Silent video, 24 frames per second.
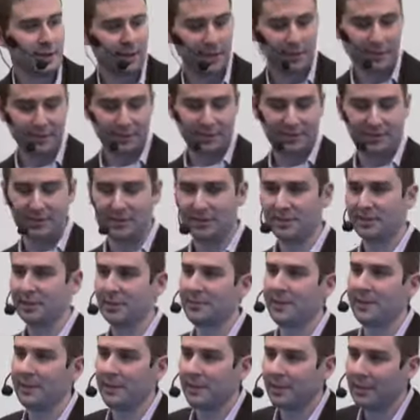you
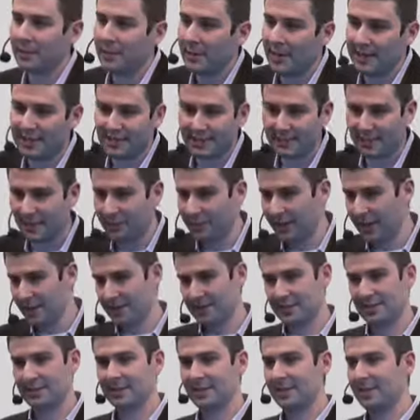survey your customer
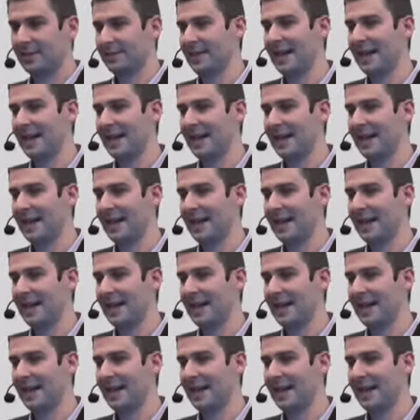base,